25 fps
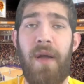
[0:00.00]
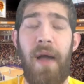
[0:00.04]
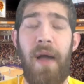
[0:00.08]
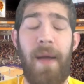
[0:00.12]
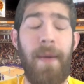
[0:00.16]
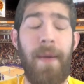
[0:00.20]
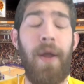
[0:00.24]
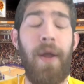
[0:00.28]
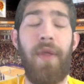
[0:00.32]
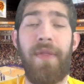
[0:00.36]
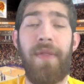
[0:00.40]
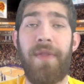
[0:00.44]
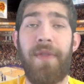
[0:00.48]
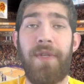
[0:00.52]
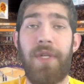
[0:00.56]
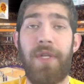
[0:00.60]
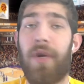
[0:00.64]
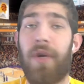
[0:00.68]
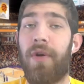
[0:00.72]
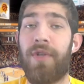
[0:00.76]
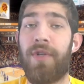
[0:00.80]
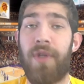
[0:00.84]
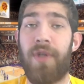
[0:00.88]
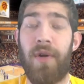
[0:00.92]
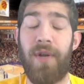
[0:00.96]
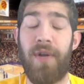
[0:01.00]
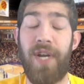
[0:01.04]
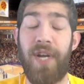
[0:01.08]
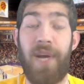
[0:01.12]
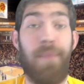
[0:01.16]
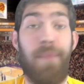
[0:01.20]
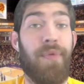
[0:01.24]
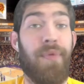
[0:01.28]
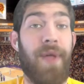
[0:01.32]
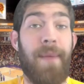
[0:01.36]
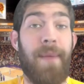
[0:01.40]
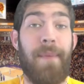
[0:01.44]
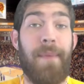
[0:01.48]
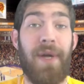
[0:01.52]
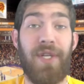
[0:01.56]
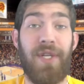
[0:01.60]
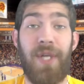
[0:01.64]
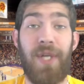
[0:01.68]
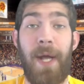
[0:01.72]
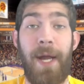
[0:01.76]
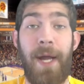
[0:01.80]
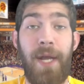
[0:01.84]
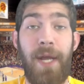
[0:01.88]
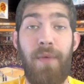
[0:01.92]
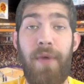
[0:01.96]
I know that the starters aren't going to play
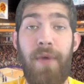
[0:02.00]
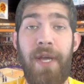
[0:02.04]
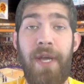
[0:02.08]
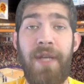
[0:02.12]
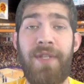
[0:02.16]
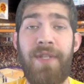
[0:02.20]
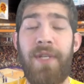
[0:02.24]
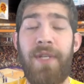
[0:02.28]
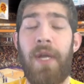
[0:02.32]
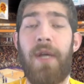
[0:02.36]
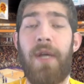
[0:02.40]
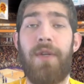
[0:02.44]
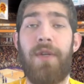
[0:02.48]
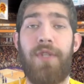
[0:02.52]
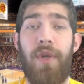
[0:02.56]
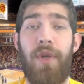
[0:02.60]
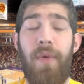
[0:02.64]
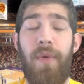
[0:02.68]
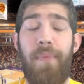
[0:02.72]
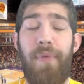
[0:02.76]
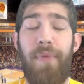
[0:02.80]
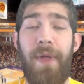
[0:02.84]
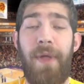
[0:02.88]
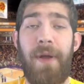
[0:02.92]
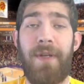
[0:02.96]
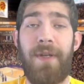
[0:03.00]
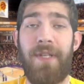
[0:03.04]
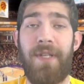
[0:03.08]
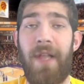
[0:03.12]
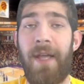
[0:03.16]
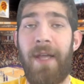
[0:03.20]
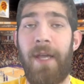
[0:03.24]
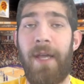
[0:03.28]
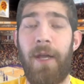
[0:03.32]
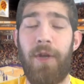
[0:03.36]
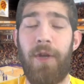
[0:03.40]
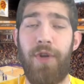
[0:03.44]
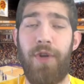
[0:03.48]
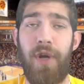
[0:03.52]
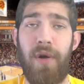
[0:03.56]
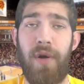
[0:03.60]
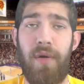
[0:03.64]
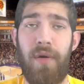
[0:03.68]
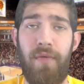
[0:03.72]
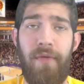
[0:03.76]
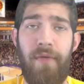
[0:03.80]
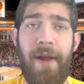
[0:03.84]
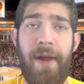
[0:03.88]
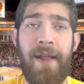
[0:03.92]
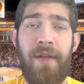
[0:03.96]
much anyways, so players like
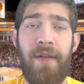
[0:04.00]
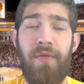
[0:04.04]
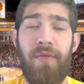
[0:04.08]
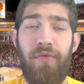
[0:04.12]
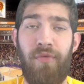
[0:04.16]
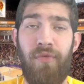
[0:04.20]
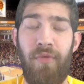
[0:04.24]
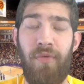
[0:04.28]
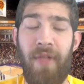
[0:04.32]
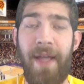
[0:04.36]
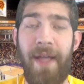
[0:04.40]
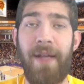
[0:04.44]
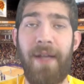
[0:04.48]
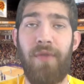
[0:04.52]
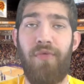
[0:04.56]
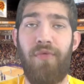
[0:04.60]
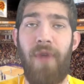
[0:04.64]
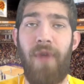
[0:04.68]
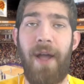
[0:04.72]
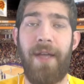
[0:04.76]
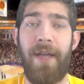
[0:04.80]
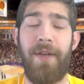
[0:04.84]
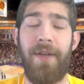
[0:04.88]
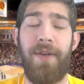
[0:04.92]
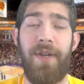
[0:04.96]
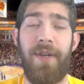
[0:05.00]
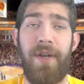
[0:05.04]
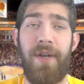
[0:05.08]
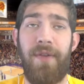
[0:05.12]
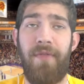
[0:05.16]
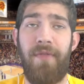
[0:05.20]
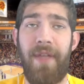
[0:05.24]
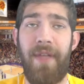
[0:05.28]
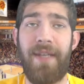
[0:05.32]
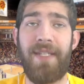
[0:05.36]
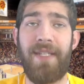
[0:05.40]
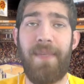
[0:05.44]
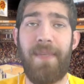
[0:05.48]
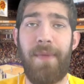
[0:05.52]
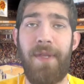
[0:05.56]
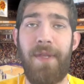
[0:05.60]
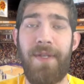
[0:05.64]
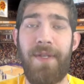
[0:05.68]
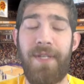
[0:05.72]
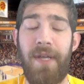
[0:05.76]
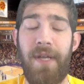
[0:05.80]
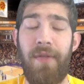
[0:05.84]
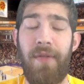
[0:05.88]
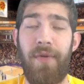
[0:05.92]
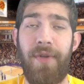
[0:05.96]
Ighodaro, right, like Ryan Dunn, like some of
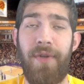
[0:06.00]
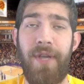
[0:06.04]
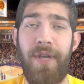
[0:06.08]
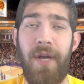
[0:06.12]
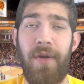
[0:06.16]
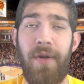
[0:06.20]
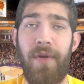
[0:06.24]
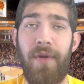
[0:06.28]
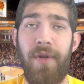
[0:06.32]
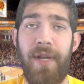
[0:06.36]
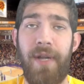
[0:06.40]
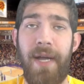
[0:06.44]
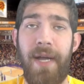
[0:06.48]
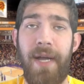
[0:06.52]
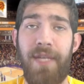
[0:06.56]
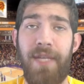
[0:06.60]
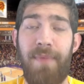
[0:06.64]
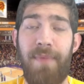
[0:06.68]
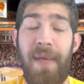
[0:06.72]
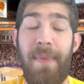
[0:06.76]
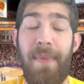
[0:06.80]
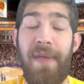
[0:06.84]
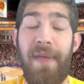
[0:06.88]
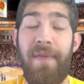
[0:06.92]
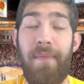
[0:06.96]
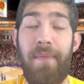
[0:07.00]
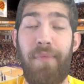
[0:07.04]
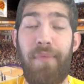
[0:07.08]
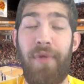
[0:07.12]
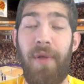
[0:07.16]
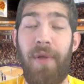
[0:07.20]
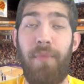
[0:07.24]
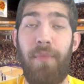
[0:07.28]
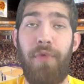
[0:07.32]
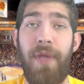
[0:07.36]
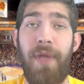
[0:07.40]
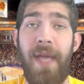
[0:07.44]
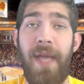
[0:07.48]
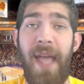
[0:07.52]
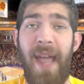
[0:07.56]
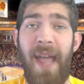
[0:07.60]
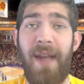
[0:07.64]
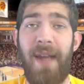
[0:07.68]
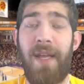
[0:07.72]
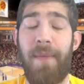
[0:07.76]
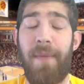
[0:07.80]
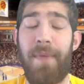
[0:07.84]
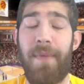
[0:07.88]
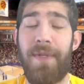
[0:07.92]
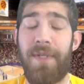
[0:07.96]
these other younger guys, maybe even Plumlee
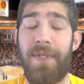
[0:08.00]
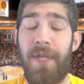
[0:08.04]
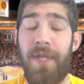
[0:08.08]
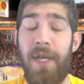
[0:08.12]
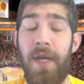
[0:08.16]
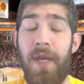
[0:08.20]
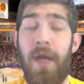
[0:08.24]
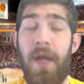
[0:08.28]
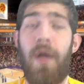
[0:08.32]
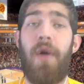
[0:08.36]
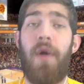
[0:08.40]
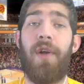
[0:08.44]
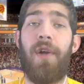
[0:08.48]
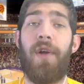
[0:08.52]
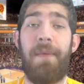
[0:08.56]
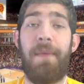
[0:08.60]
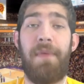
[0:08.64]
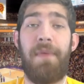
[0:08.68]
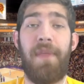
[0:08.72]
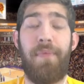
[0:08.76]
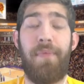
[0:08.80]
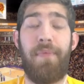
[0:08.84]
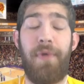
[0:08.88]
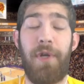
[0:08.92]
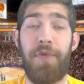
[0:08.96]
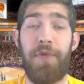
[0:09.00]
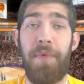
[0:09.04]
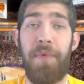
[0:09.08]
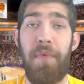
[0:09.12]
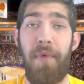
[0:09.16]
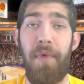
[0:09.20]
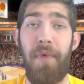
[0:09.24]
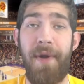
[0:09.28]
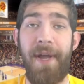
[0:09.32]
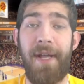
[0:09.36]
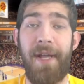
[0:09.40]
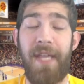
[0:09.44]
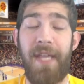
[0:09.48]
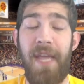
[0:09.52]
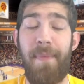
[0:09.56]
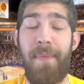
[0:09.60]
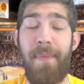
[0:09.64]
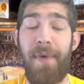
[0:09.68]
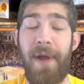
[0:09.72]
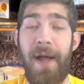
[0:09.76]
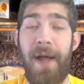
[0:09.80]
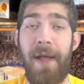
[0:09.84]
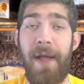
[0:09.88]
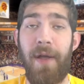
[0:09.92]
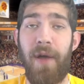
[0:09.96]
and Kaminsky are going to be the players we want to keep
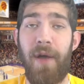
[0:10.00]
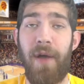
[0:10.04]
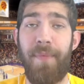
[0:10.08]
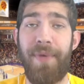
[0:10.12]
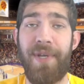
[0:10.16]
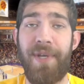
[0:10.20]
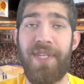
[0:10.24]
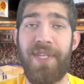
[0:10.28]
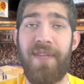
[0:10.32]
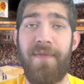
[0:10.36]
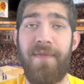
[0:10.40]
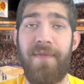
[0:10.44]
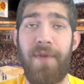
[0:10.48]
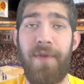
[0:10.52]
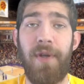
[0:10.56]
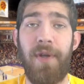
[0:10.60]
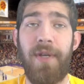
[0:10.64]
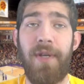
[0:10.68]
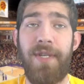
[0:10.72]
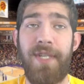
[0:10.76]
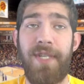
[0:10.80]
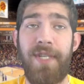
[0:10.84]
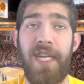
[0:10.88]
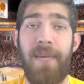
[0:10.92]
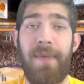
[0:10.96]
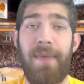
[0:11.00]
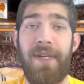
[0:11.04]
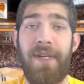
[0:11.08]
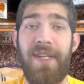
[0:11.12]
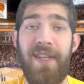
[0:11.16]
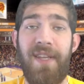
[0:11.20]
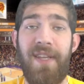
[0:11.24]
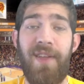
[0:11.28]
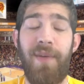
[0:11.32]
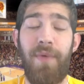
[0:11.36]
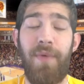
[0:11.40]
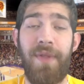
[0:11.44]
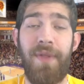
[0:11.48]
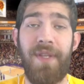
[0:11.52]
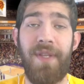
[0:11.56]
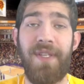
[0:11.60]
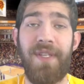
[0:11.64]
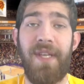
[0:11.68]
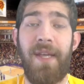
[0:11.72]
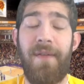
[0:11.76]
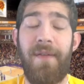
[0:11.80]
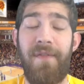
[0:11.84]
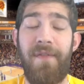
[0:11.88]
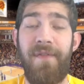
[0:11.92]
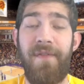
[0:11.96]
an eye on, because if Nurkic is going to be dealing with this
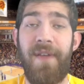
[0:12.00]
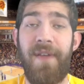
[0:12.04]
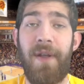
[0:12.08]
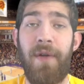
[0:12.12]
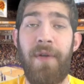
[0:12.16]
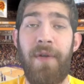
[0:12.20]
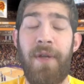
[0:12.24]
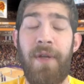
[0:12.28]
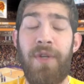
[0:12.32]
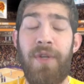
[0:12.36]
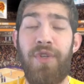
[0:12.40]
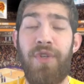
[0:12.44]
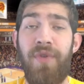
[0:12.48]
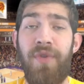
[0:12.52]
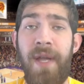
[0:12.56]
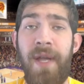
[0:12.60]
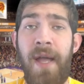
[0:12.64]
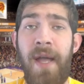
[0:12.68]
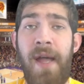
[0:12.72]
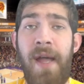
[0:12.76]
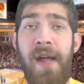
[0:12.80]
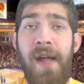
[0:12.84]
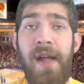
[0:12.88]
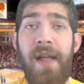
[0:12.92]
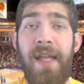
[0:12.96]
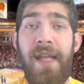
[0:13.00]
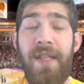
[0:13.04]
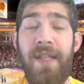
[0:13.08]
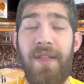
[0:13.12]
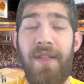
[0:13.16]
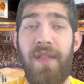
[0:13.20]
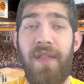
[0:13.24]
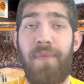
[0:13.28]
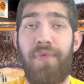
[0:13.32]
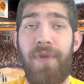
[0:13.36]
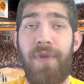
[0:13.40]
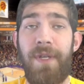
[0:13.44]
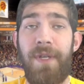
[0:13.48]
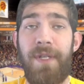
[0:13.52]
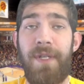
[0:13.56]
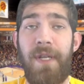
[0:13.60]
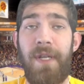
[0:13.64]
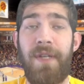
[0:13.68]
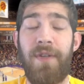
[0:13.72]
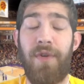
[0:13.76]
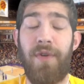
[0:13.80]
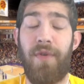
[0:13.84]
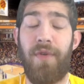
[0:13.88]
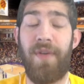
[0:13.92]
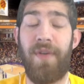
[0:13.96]
finger injury into the
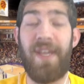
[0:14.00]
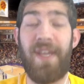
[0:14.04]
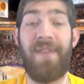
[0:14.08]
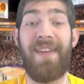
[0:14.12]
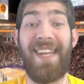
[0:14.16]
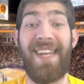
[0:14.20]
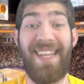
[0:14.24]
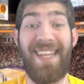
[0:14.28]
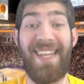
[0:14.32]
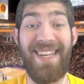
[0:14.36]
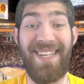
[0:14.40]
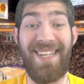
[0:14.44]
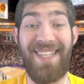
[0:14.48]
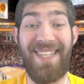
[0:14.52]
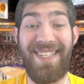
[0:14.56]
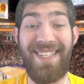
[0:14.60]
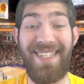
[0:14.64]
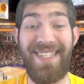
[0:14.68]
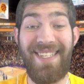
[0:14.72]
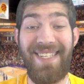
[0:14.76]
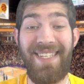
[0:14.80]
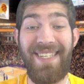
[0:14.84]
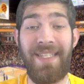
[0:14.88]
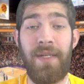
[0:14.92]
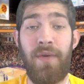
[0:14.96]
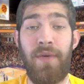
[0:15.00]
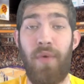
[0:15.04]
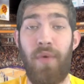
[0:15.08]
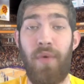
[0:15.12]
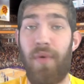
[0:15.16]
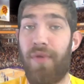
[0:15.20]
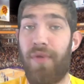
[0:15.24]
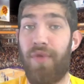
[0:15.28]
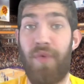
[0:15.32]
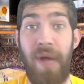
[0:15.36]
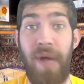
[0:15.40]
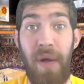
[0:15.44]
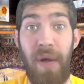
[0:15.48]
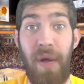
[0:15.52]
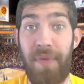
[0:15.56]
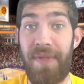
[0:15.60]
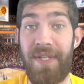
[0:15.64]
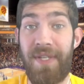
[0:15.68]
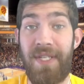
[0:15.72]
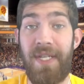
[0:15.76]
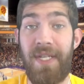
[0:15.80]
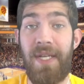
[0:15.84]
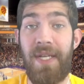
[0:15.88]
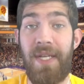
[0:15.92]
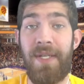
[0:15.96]
preseason or even into the season or throughout
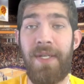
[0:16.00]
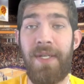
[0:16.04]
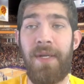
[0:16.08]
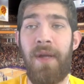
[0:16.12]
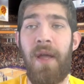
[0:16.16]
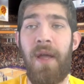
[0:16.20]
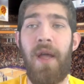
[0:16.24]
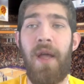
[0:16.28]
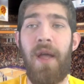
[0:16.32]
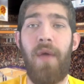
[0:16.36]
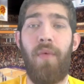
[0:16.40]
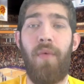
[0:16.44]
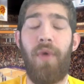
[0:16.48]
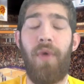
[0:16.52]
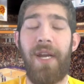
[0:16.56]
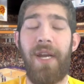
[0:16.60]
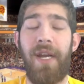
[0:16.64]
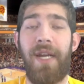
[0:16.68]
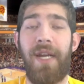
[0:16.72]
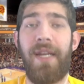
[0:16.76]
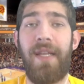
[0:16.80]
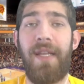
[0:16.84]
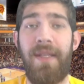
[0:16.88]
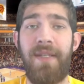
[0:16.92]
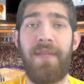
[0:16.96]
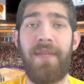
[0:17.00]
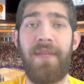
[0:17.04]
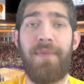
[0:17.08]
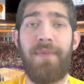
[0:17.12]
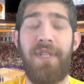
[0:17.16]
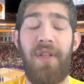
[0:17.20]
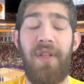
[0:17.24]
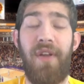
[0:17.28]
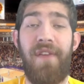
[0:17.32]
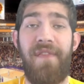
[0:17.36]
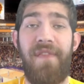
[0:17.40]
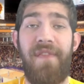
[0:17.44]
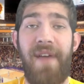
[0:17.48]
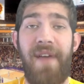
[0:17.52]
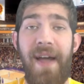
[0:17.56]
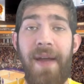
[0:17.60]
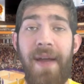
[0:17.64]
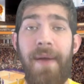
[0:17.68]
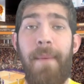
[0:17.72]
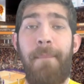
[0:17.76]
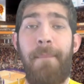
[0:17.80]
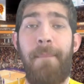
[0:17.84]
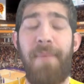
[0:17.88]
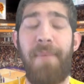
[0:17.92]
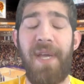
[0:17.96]
the season, we're going to need some solidified
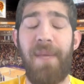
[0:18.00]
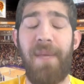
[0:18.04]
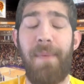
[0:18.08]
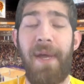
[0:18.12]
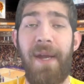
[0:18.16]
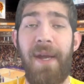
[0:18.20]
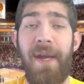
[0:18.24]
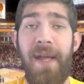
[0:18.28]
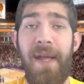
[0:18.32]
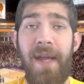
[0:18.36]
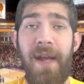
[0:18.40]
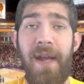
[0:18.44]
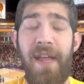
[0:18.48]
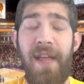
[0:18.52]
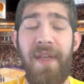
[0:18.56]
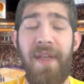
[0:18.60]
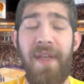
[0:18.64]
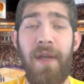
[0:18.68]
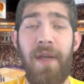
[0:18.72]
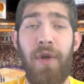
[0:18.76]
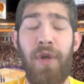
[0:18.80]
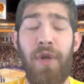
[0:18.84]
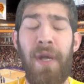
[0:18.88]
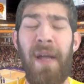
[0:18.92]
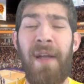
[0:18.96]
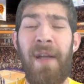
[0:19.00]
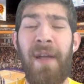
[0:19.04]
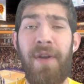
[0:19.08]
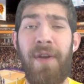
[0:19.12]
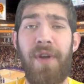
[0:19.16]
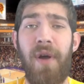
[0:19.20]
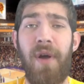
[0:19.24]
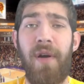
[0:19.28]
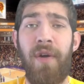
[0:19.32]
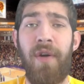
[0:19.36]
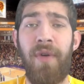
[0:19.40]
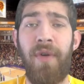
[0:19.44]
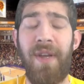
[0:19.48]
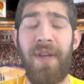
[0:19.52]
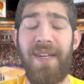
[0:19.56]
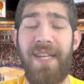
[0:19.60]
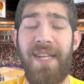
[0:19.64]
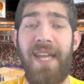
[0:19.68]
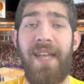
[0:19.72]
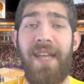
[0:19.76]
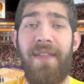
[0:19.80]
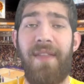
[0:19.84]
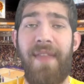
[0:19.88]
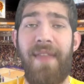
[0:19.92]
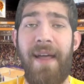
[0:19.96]
big men. And I think Iguodaro can
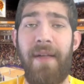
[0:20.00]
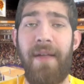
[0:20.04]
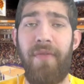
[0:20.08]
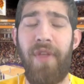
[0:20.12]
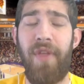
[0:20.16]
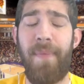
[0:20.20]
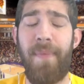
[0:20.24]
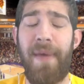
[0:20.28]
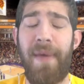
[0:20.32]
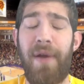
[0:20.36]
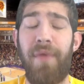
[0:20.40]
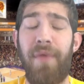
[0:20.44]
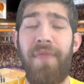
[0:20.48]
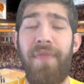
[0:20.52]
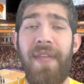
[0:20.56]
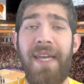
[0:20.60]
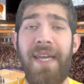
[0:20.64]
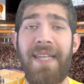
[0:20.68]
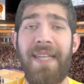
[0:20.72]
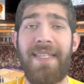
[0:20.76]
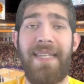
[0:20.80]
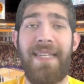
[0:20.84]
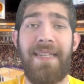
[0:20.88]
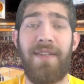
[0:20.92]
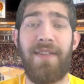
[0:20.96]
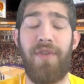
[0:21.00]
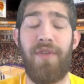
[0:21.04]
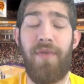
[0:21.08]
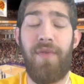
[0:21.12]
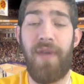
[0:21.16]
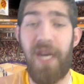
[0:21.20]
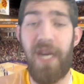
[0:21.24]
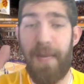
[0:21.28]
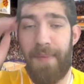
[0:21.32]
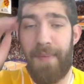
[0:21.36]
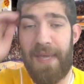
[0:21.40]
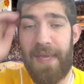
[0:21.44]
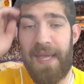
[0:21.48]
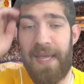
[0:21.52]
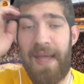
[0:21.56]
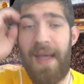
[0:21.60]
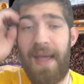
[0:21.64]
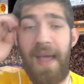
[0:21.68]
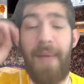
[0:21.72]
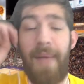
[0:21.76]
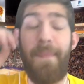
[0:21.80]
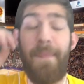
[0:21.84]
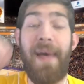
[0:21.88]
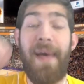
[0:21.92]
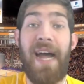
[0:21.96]
take that leap. I don't think it's necessarily going to be
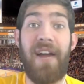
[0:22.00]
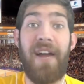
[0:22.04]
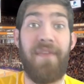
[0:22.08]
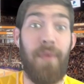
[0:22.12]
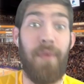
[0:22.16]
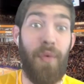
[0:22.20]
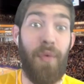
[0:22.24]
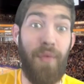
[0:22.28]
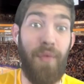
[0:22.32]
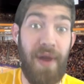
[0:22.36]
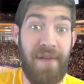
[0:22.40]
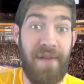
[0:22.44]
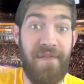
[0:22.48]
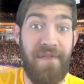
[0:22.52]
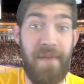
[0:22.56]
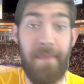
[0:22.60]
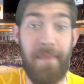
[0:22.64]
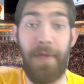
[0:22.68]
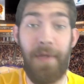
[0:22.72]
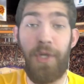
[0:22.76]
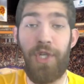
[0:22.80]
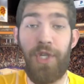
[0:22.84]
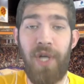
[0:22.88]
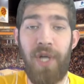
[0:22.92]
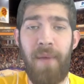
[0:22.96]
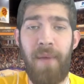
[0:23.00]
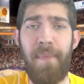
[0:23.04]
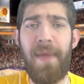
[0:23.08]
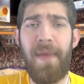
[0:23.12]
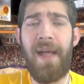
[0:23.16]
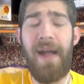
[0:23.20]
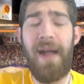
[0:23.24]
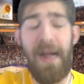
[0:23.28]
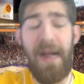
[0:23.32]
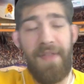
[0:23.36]
impactful right from the jump.